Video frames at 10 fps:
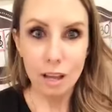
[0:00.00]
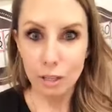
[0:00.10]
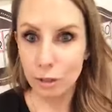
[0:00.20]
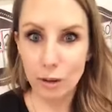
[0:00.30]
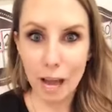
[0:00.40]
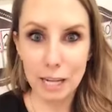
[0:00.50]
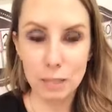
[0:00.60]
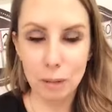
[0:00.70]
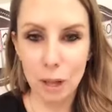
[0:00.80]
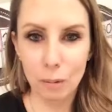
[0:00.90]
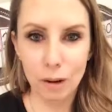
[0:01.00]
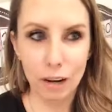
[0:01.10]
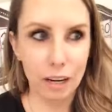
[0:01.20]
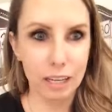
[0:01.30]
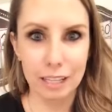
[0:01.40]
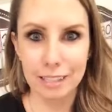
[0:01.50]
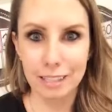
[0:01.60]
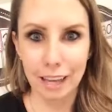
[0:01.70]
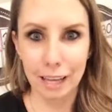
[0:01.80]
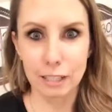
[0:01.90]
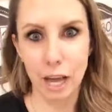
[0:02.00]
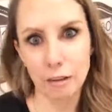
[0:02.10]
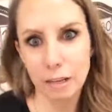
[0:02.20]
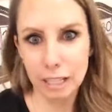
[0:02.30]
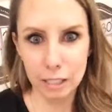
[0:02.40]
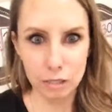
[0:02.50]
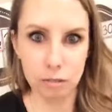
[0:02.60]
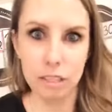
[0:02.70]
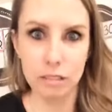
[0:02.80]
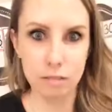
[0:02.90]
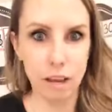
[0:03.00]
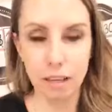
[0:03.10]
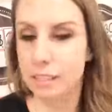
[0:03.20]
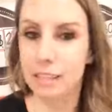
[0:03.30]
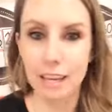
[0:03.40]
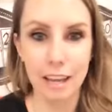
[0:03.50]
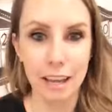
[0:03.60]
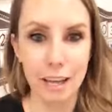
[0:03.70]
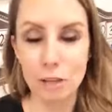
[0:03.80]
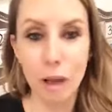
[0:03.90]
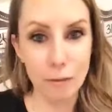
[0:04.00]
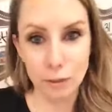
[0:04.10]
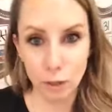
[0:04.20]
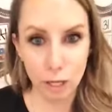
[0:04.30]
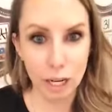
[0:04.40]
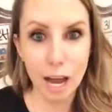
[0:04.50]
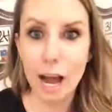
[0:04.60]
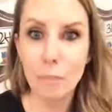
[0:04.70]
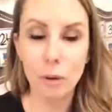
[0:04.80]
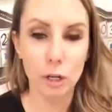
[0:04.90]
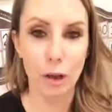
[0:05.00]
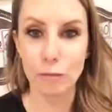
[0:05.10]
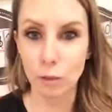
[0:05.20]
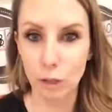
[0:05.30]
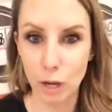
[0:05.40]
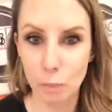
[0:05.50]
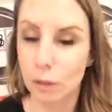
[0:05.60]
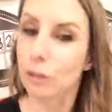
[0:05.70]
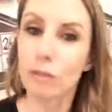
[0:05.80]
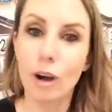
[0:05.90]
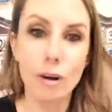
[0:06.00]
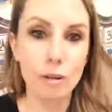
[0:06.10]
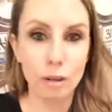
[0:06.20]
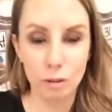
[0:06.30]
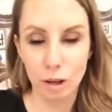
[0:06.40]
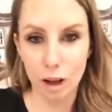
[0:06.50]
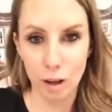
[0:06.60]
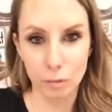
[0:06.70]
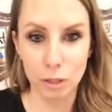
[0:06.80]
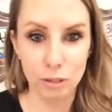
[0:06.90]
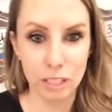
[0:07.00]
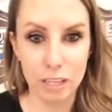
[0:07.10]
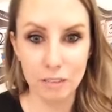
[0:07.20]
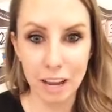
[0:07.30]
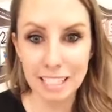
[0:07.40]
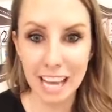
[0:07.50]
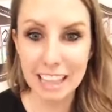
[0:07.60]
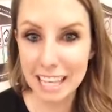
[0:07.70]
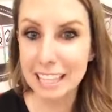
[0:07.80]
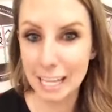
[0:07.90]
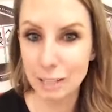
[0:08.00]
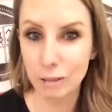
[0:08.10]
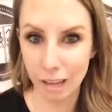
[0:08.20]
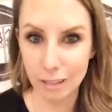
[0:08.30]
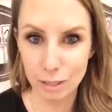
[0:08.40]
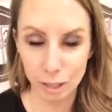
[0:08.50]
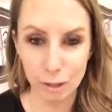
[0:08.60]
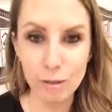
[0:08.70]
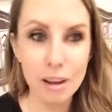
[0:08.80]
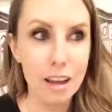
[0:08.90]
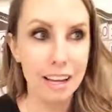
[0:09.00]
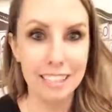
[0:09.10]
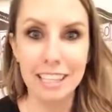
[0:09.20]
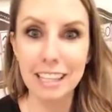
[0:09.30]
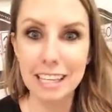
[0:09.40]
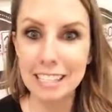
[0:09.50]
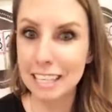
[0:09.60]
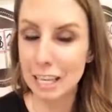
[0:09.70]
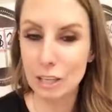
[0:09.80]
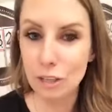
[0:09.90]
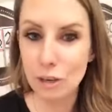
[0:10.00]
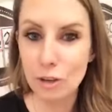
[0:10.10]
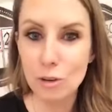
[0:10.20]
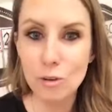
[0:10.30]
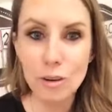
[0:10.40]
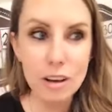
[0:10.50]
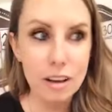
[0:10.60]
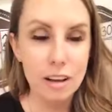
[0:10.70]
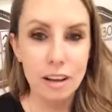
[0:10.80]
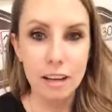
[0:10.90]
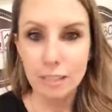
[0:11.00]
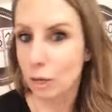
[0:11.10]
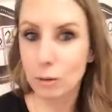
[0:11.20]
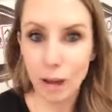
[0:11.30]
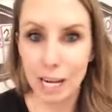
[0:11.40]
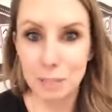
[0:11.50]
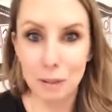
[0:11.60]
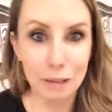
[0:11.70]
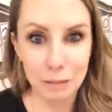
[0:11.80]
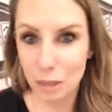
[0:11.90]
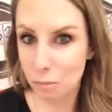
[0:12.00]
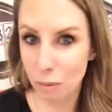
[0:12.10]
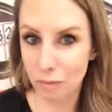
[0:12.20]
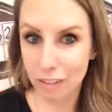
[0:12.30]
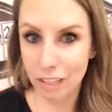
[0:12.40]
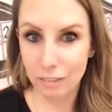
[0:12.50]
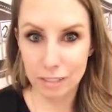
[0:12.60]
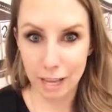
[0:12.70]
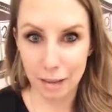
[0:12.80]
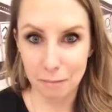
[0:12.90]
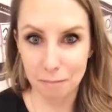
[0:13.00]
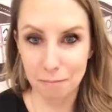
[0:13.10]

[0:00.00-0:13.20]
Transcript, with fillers: you don't know how to spell a word and it's like Tyrannosaurus rex and you have to look it up or you have to look it up on your phone or um, using a device, I think that's okay too because then they see that you don't know how to spell everything perfectly every time.